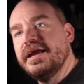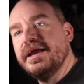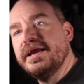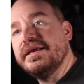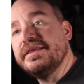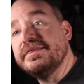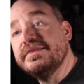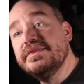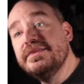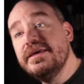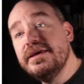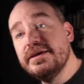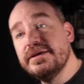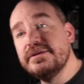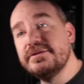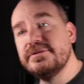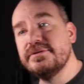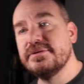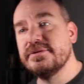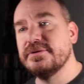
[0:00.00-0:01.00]
And
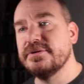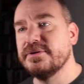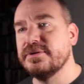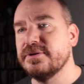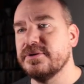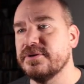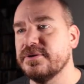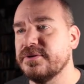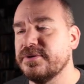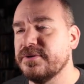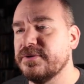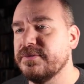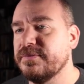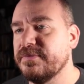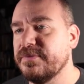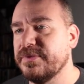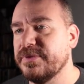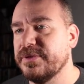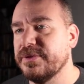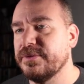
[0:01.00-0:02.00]
then
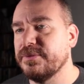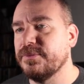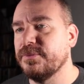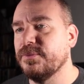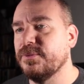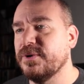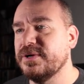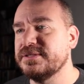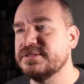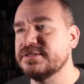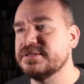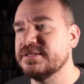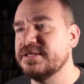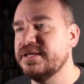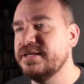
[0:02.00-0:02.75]
once